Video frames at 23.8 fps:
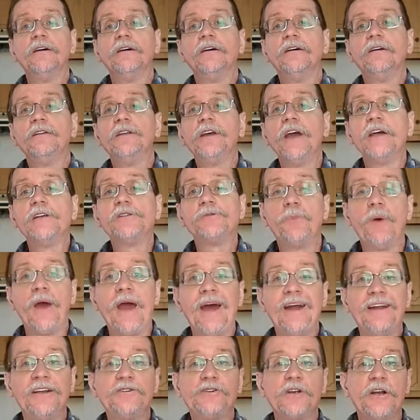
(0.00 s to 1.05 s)
the ace
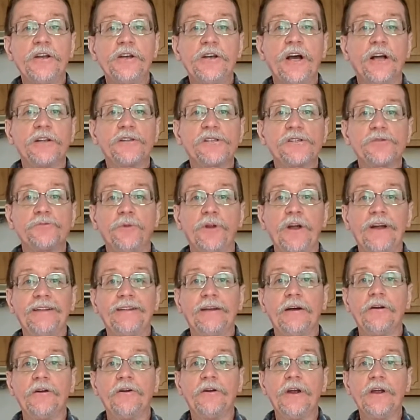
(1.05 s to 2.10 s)
bandage, and you got the splint
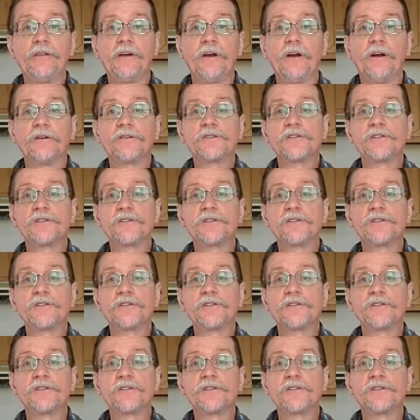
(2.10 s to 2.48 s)
underneath here,